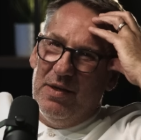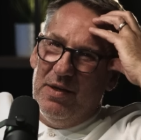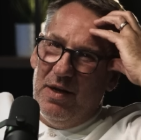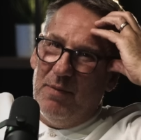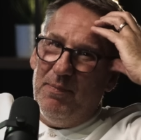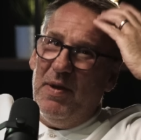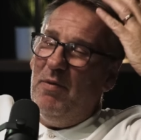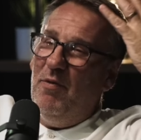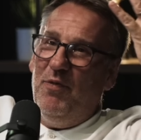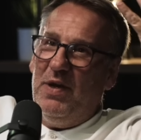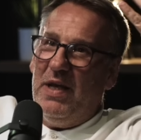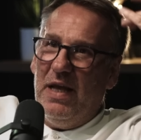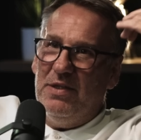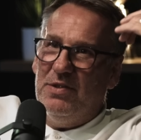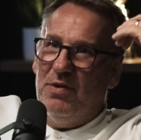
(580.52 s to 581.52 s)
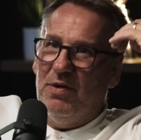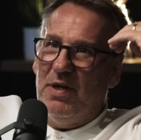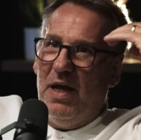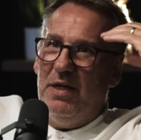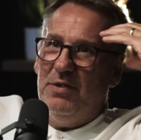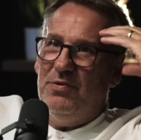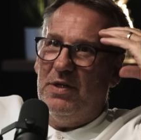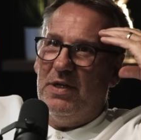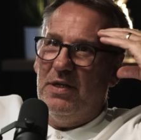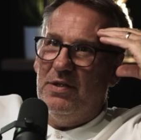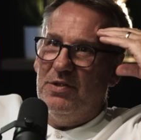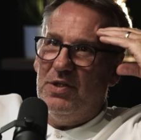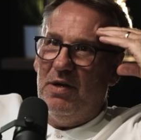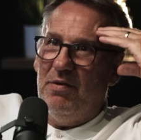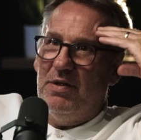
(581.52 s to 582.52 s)
You know, people forget he scored a hat trick in
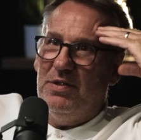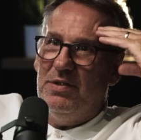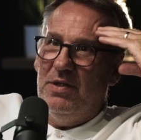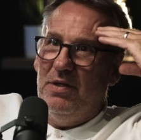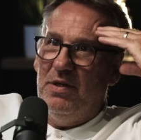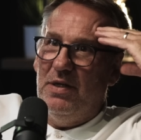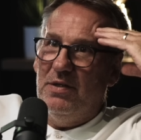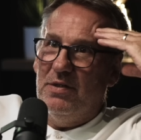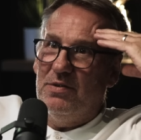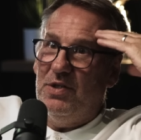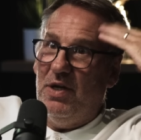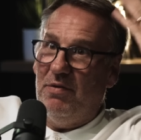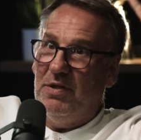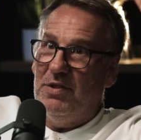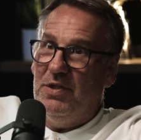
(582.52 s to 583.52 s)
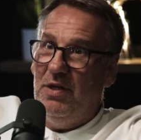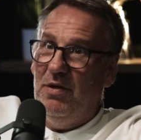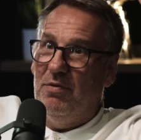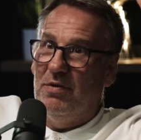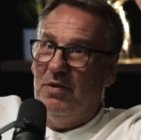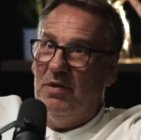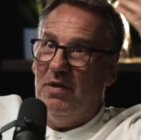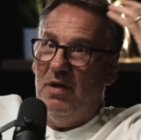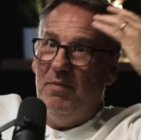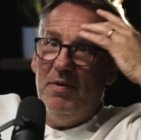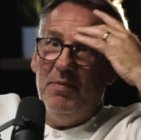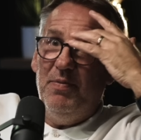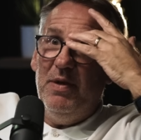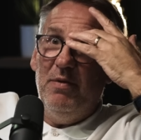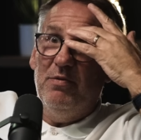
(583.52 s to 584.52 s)
the charity in the charity shield. I
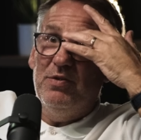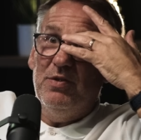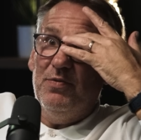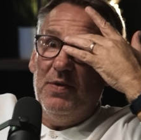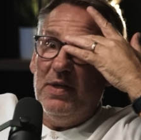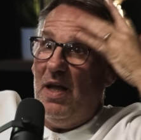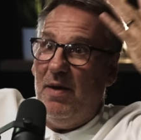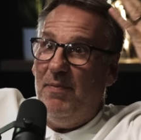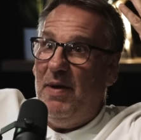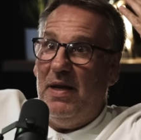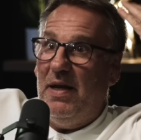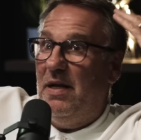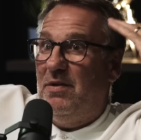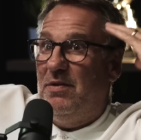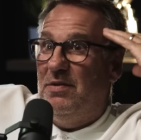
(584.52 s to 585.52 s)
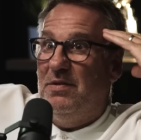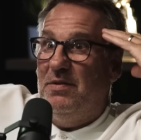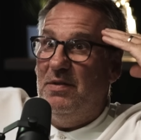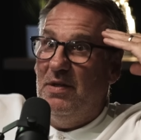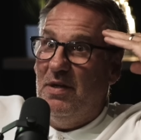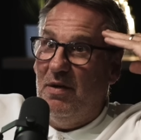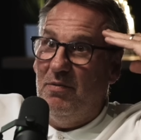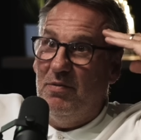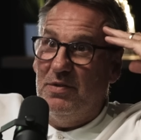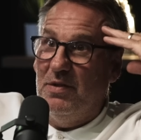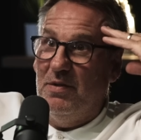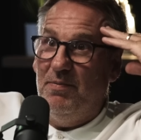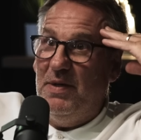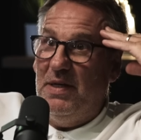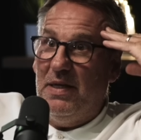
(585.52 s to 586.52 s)
mean, people just forget about that because you know it
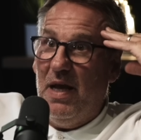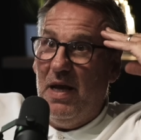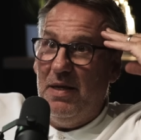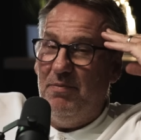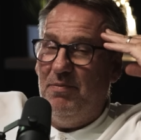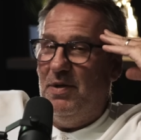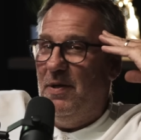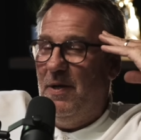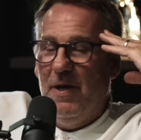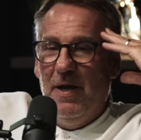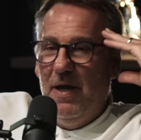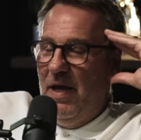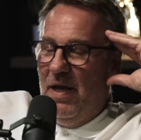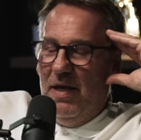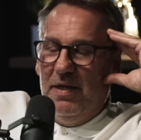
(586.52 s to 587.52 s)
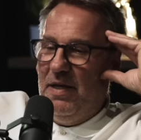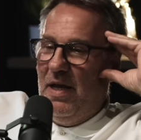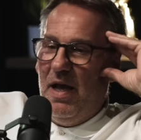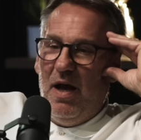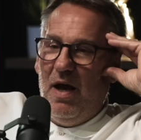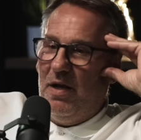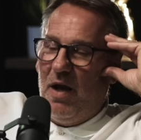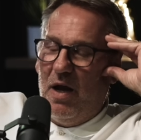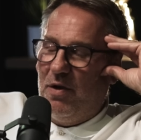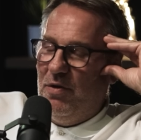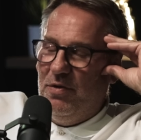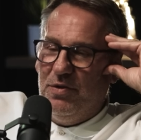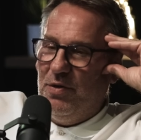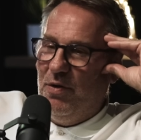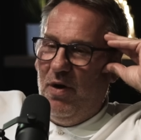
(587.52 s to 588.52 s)
wasn't a big game. But yeah, I, I
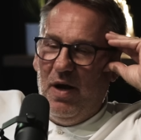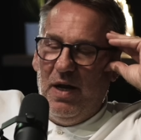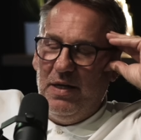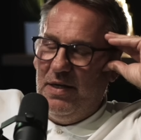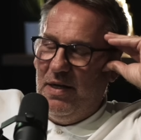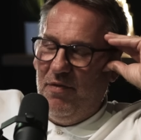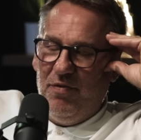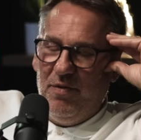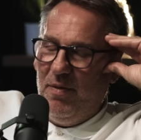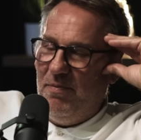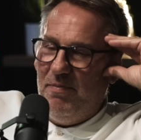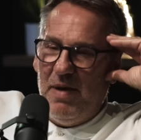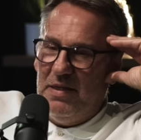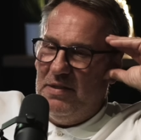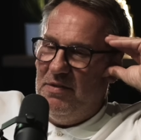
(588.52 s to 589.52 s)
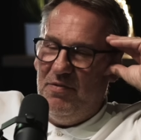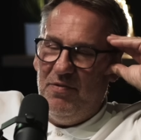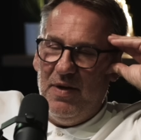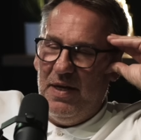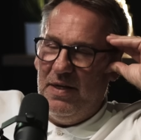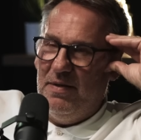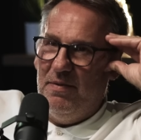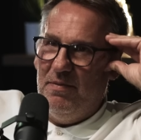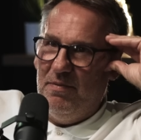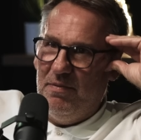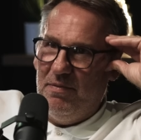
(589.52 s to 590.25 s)
couldn't talk highly enough. I'm a massive fan.